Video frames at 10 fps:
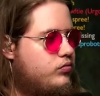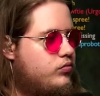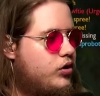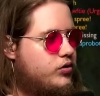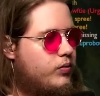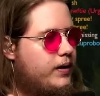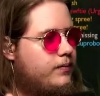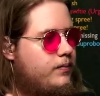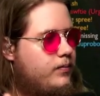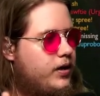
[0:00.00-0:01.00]
away,
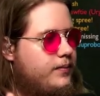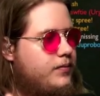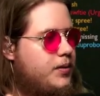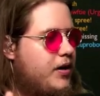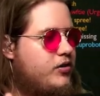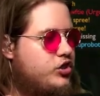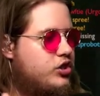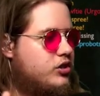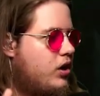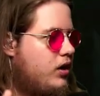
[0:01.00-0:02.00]
right? The Baron's
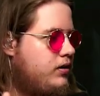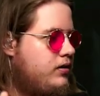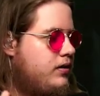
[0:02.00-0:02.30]
just gone.